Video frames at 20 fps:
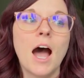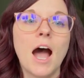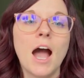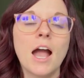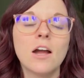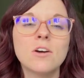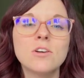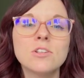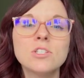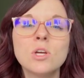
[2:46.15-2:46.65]

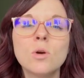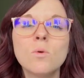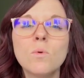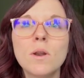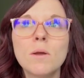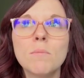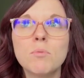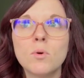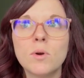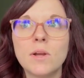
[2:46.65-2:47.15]
I also
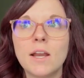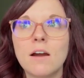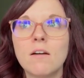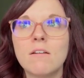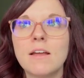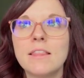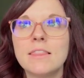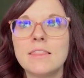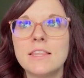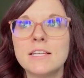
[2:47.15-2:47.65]
want to point
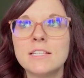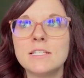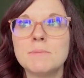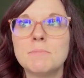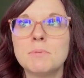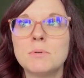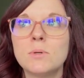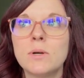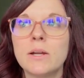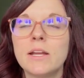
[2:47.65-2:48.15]
out, at this
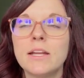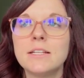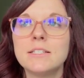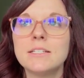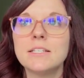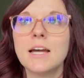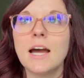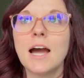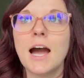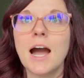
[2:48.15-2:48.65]
point,